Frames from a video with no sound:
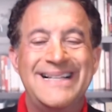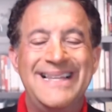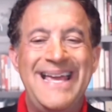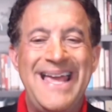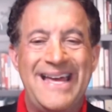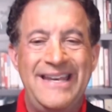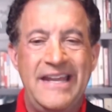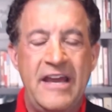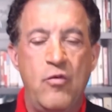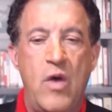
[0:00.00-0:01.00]

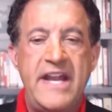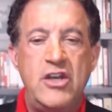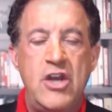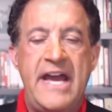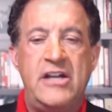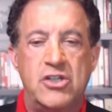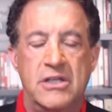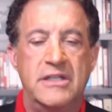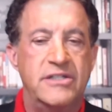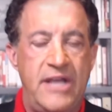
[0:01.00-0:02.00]
Klan and white
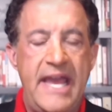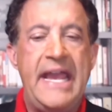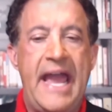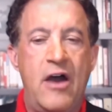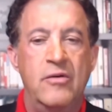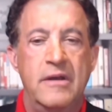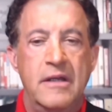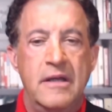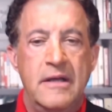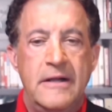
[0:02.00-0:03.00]
nationalists hang out.
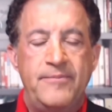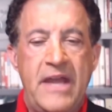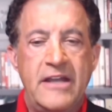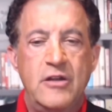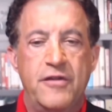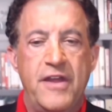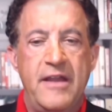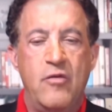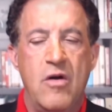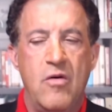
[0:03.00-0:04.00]
Now you'd
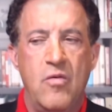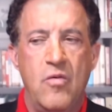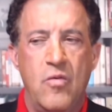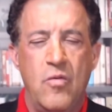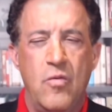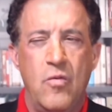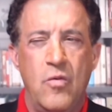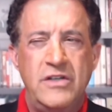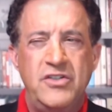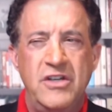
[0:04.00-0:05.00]
think, well,
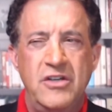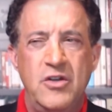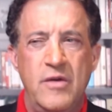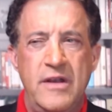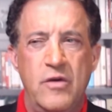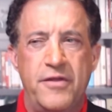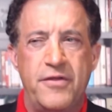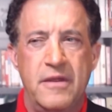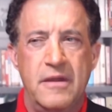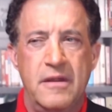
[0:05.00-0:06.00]
what's she doing
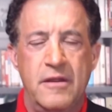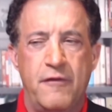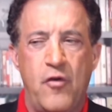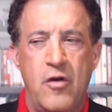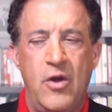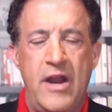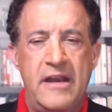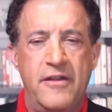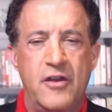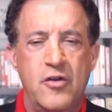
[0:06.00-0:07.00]
with the former
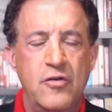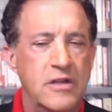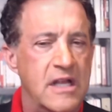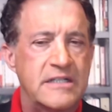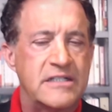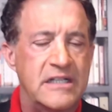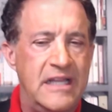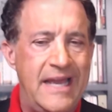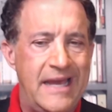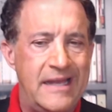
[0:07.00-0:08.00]
head of the Ku Klux
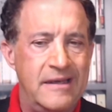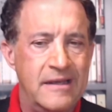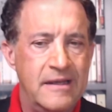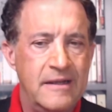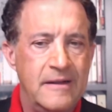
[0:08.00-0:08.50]
Klan,